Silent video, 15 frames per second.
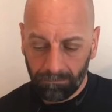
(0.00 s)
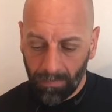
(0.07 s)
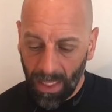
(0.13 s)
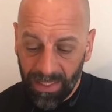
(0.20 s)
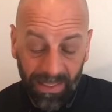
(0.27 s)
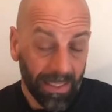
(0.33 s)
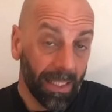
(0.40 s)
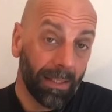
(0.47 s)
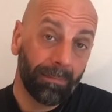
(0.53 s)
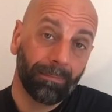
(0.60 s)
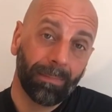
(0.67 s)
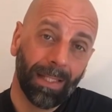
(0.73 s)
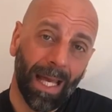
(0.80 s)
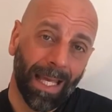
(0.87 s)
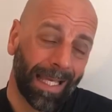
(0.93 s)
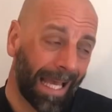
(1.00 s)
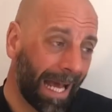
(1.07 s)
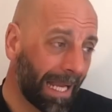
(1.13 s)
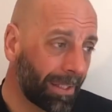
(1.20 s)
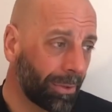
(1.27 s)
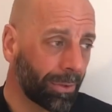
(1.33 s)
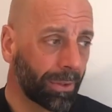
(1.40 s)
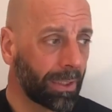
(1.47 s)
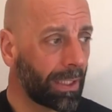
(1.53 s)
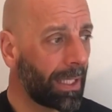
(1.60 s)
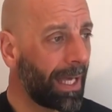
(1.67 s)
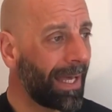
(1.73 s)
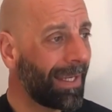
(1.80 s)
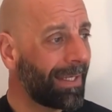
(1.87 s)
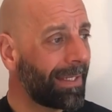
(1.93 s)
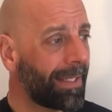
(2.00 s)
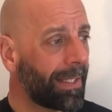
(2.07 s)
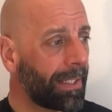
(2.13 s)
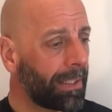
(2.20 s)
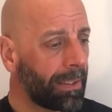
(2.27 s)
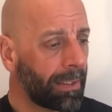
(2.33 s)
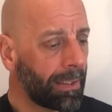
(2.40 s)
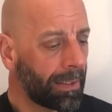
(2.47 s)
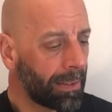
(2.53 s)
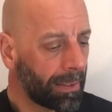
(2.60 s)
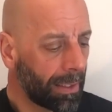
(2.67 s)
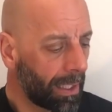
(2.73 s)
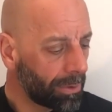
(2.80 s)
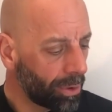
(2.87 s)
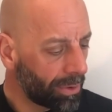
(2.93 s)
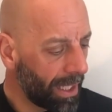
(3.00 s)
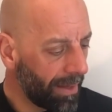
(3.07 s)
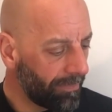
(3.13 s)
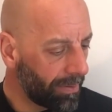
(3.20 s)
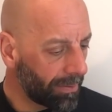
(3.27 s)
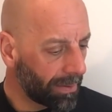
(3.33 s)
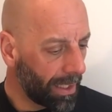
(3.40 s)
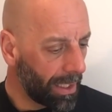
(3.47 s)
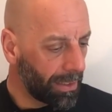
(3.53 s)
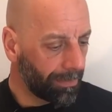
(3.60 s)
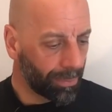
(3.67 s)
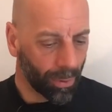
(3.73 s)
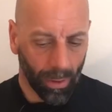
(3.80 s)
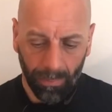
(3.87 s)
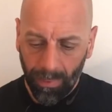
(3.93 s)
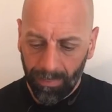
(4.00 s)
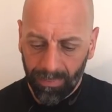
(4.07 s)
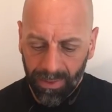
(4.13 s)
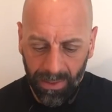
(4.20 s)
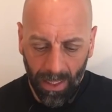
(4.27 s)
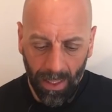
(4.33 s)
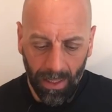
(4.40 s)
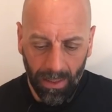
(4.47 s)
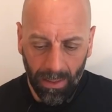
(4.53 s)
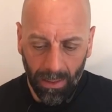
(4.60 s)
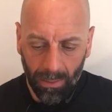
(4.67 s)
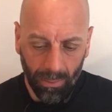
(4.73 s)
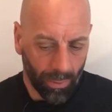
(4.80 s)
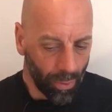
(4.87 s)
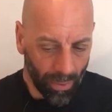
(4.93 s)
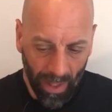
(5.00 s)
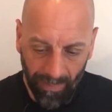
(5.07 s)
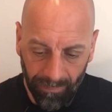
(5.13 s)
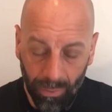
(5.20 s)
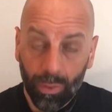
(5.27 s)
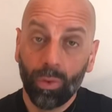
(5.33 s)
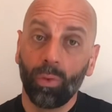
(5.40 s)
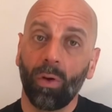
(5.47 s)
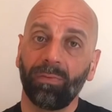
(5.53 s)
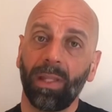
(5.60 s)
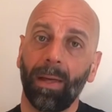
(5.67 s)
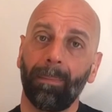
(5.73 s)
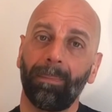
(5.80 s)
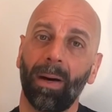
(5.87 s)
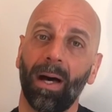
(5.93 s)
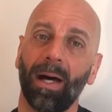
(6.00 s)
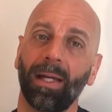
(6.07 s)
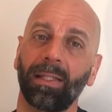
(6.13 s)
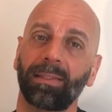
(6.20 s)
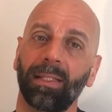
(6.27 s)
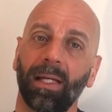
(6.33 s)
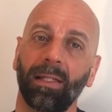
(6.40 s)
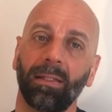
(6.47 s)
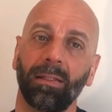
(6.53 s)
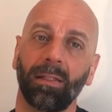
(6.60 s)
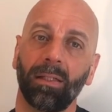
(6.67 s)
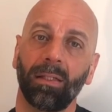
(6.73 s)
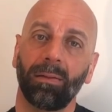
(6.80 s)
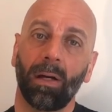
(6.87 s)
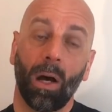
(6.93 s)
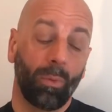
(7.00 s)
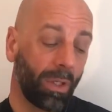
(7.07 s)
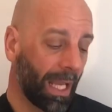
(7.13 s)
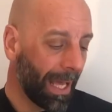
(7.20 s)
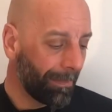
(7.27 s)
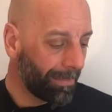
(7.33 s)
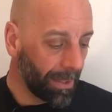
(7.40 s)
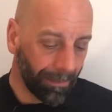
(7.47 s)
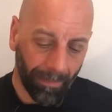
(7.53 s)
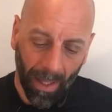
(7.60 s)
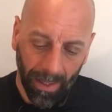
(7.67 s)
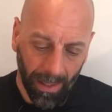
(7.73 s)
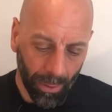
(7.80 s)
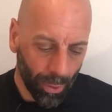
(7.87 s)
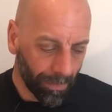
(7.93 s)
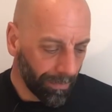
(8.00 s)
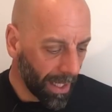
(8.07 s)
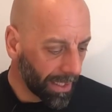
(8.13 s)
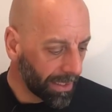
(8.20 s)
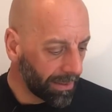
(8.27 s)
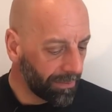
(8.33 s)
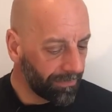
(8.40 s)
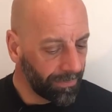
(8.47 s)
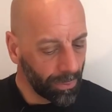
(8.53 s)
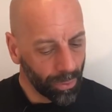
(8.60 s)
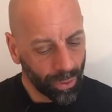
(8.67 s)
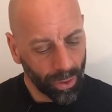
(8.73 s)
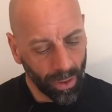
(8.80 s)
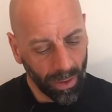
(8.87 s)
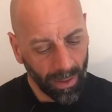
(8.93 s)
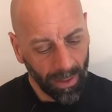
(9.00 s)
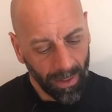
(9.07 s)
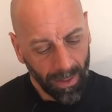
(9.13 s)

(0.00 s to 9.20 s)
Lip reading: I still like Canyon, and I don't have any problems. I do have 2 of their bikes, and I will happily buy a new bike in the future.